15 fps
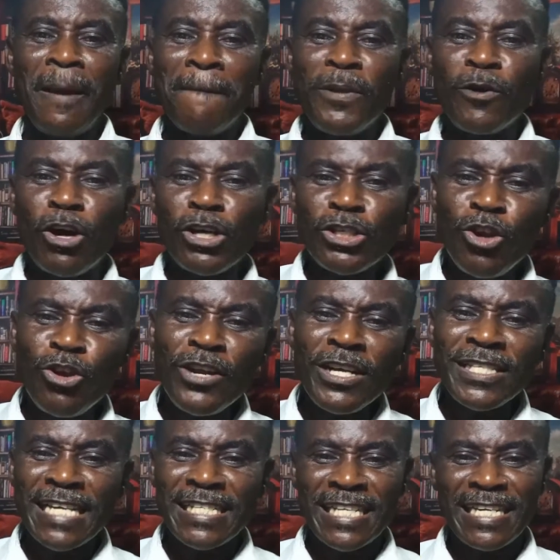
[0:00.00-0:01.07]
Because London
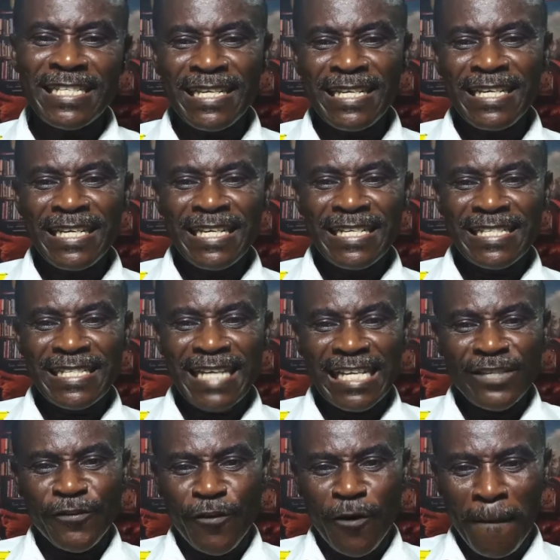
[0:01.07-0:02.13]
session
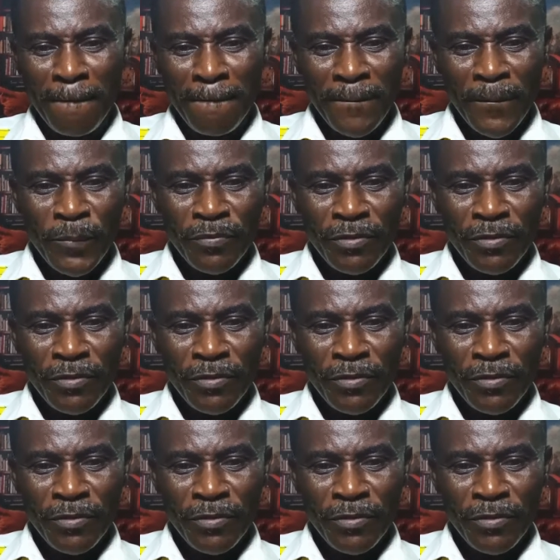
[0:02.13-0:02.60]
starts from